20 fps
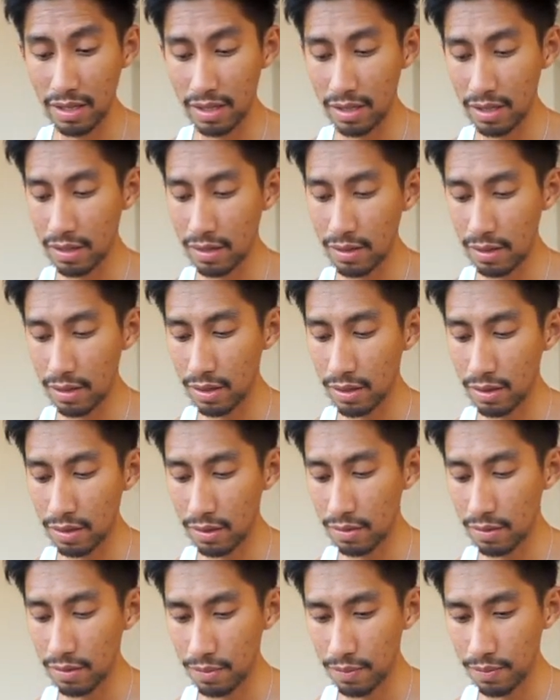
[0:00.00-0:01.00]

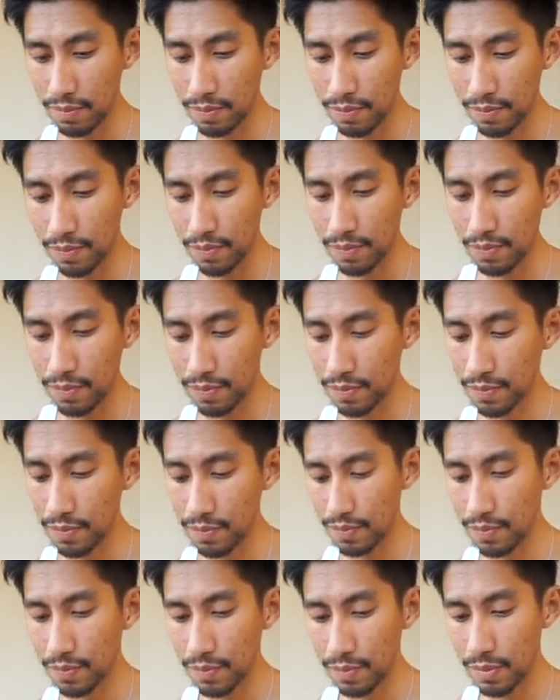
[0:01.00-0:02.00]
No one is speaking in this clip.